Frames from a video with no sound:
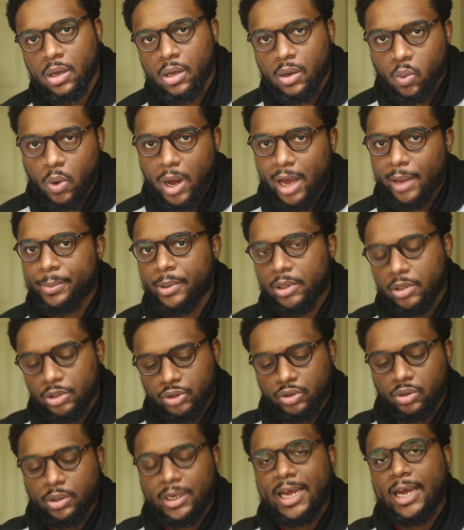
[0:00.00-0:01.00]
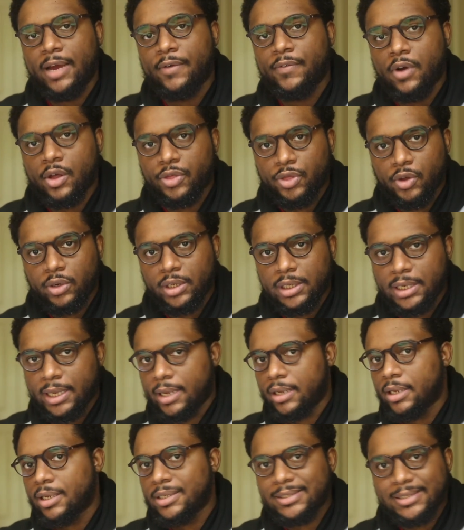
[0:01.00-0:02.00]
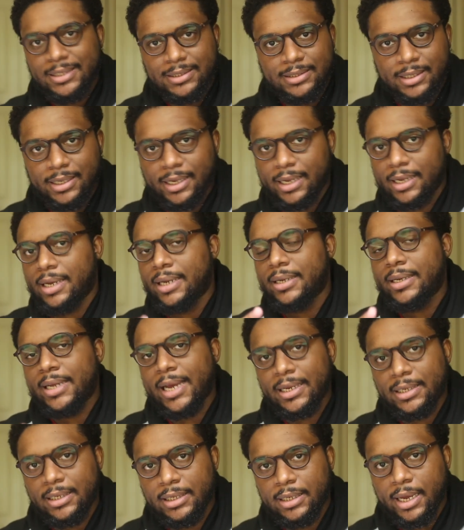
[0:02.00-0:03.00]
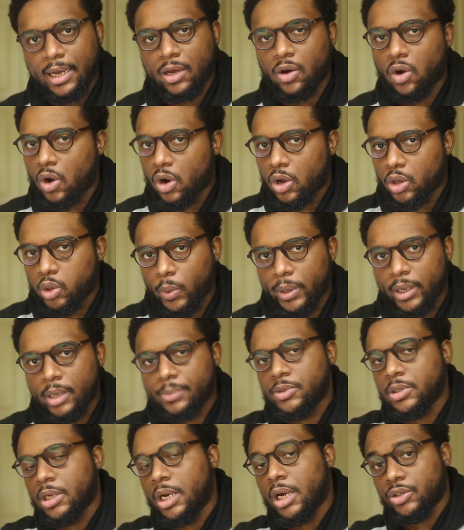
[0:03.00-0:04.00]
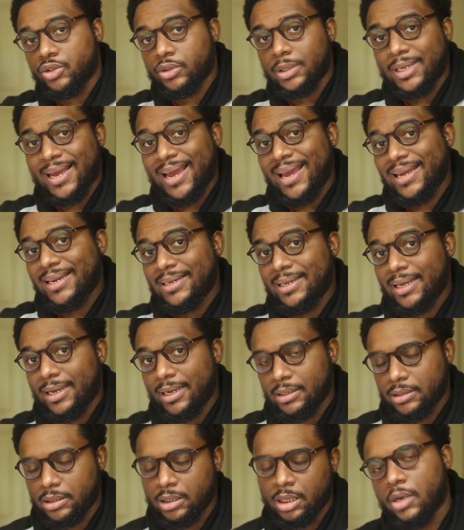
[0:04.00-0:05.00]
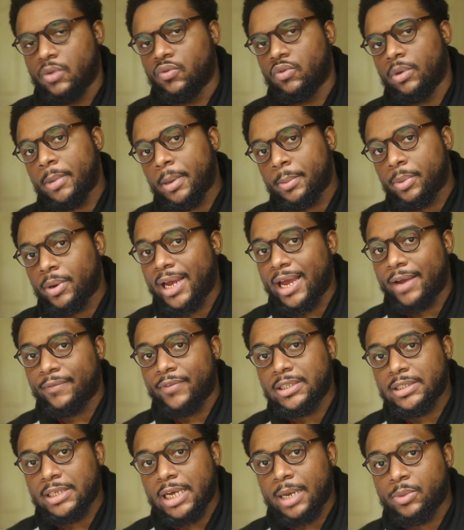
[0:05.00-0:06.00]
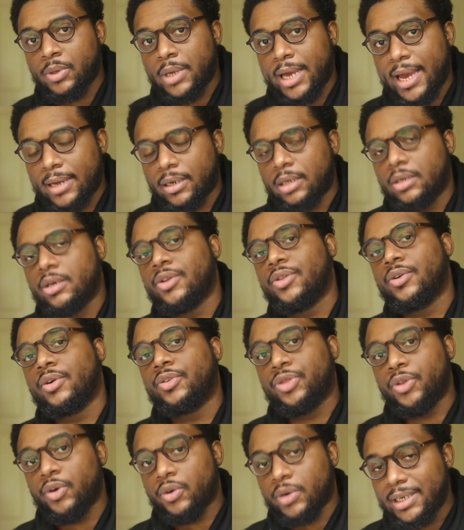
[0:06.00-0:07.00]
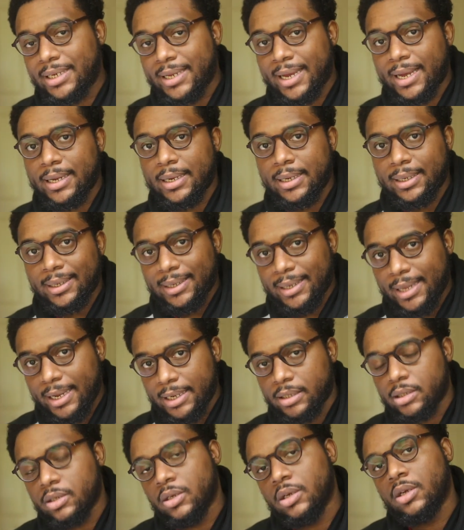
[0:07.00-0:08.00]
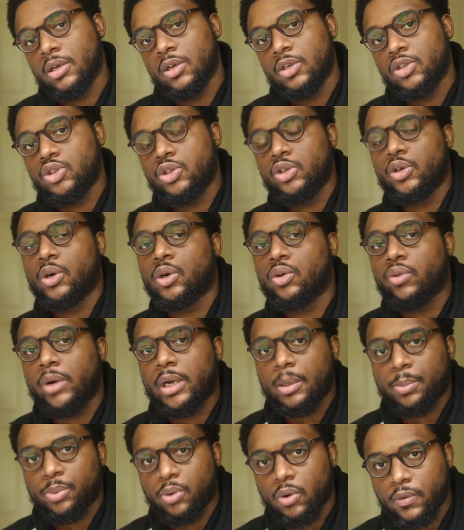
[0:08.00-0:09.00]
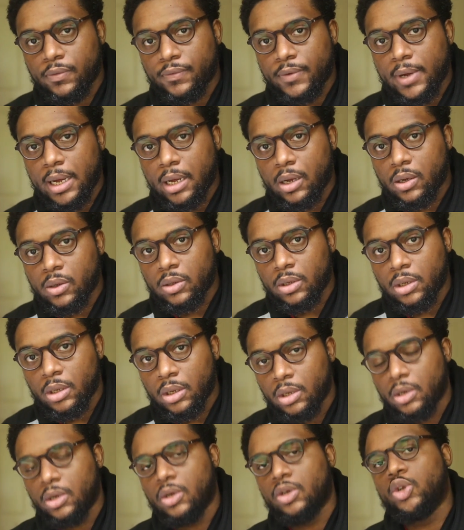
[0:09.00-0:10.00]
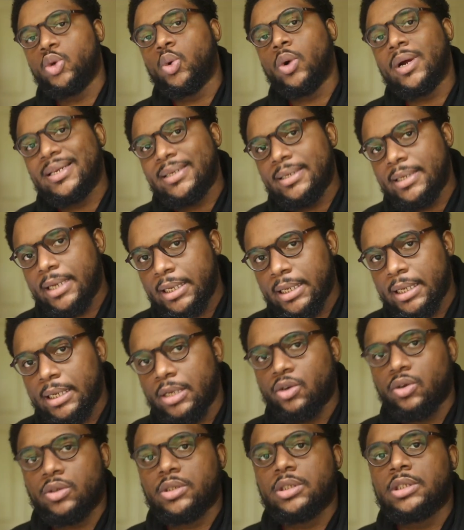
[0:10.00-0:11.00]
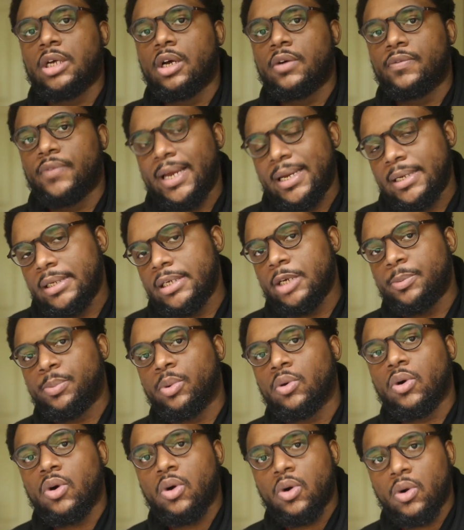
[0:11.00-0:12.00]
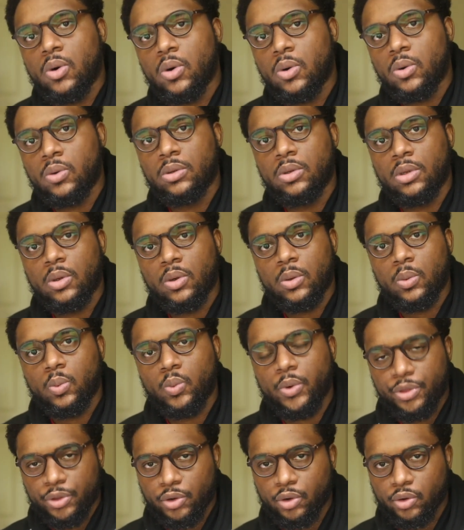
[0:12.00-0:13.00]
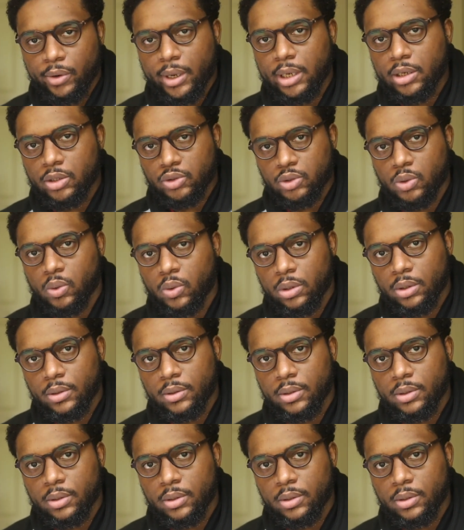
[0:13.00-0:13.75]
Why? Because you're going to have a 30-day, a 60-day, a 90-day, all the way up to 180 days. Remember, every time you add another 30-day late to your credit profile, you are digging yourself a deeper hole with your credit score.